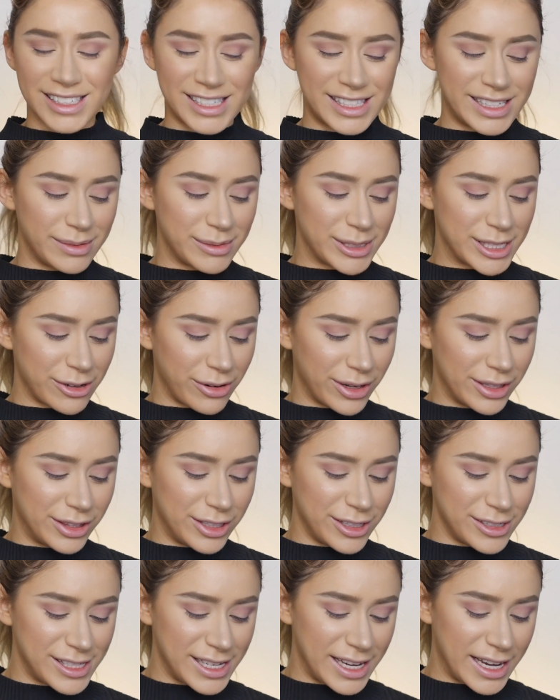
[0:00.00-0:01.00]
It seems so
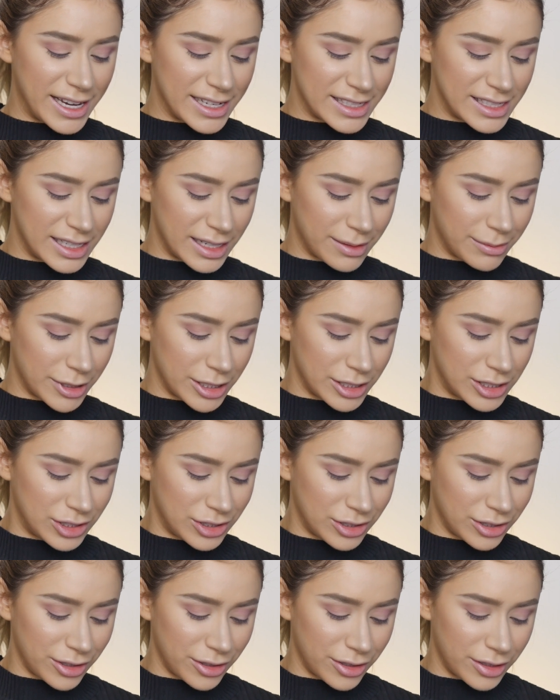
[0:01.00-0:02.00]
enthusiastic, but
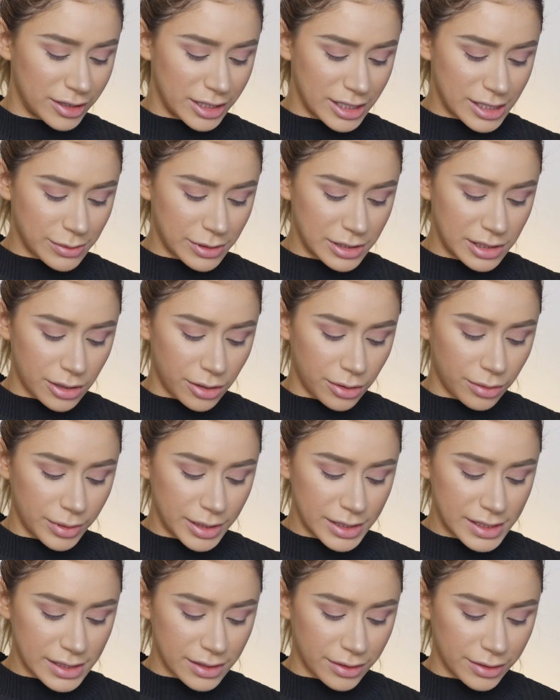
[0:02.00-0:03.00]
it's true. This one's
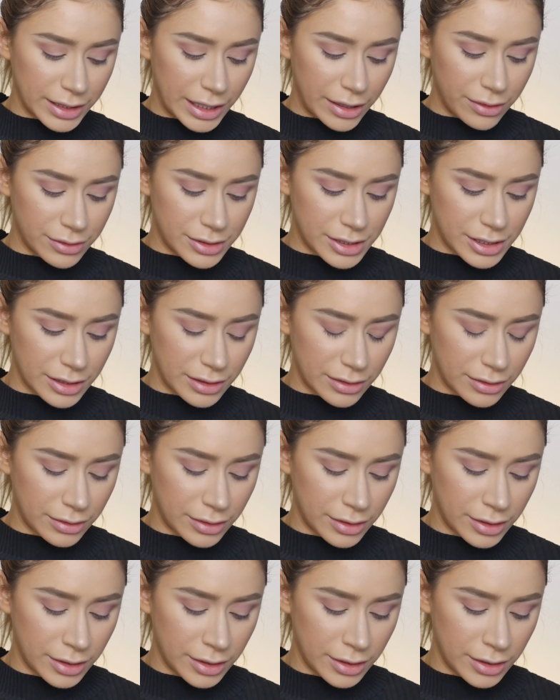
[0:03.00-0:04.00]
always sold out too.
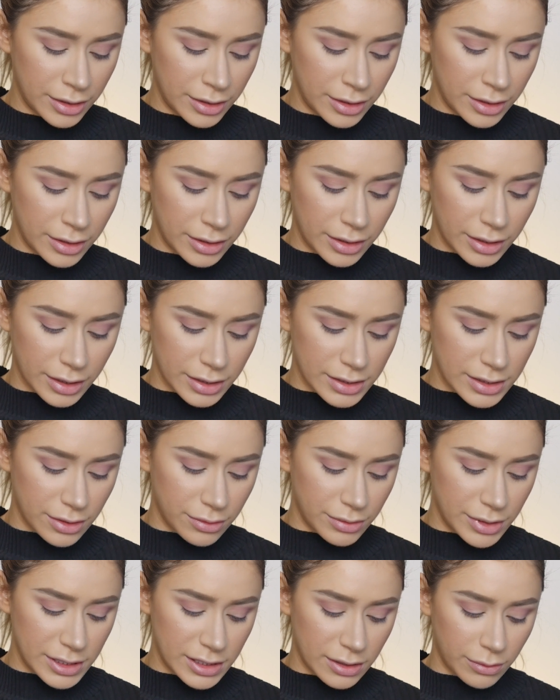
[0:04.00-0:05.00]
Like it's
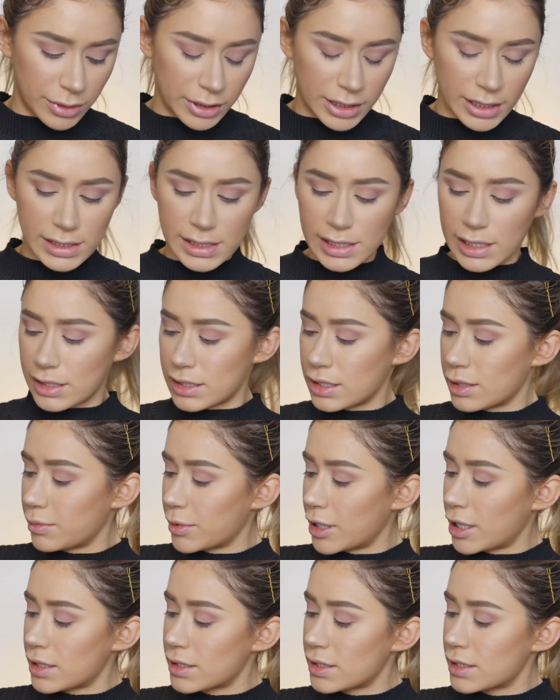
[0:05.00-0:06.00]
always the one that sells the
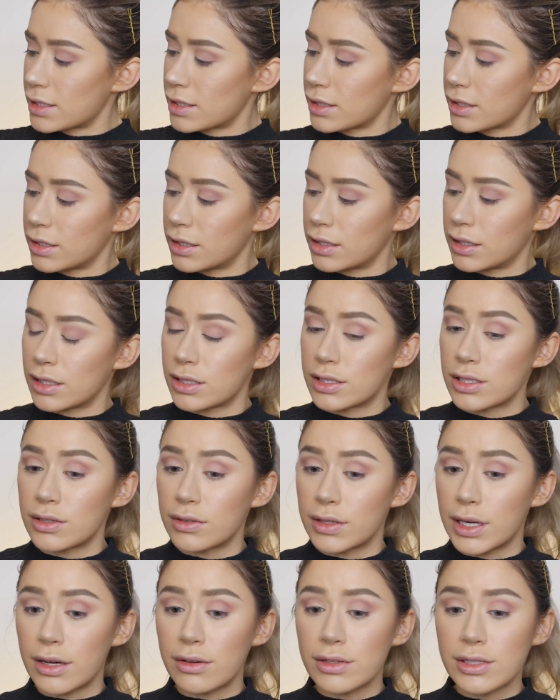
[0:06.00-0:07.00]
best in
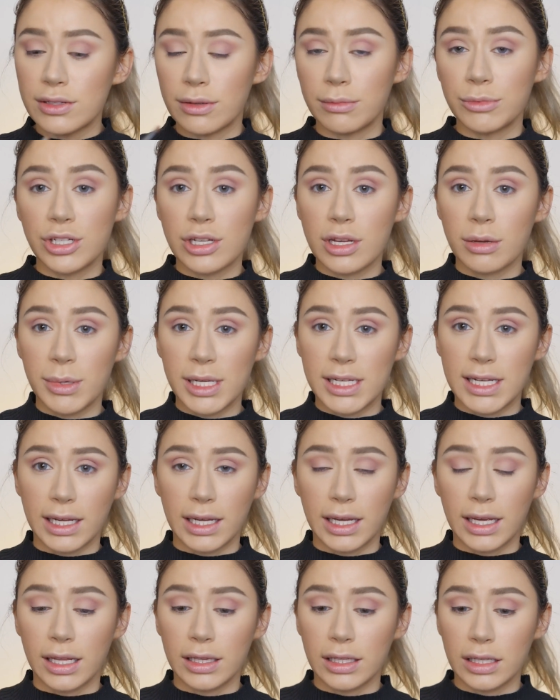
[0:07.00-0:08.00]
Etude House. So I'm just going to be
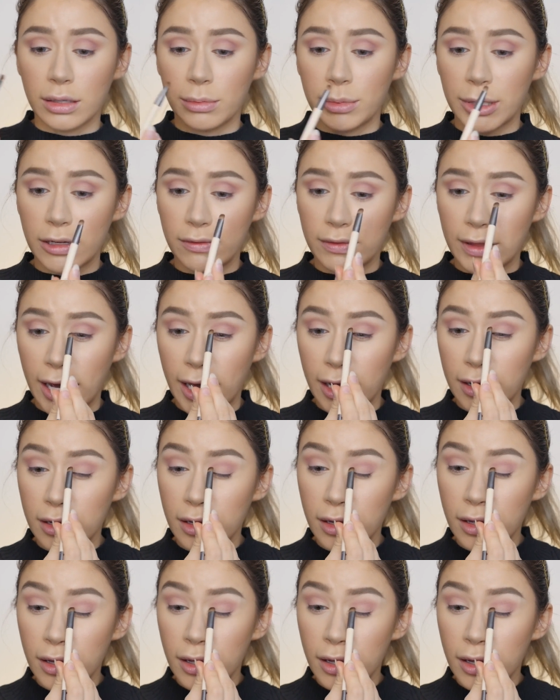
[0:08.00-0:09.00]
taking a little bit of
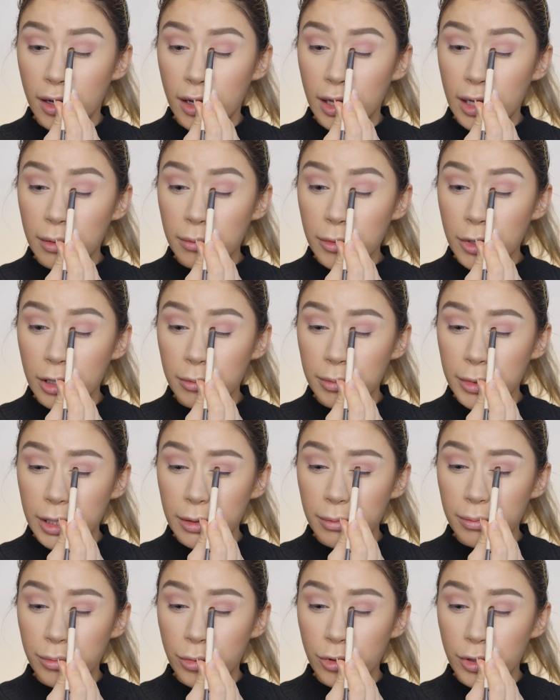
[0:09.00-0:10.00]
that, and I'm going to
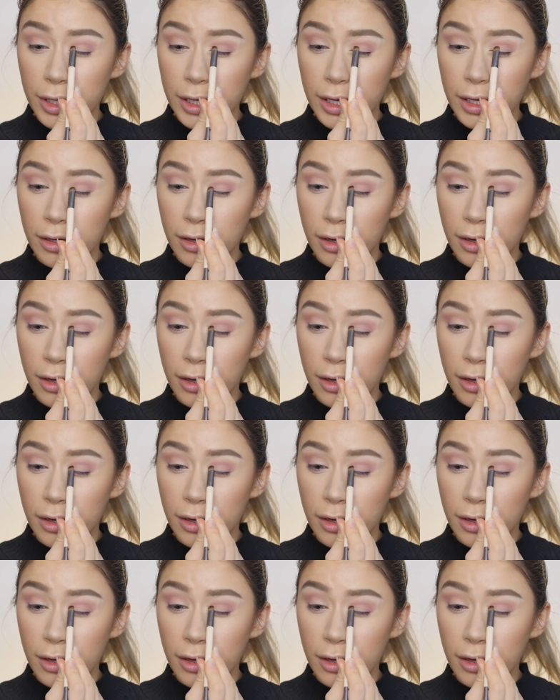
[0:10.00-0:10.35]
be putting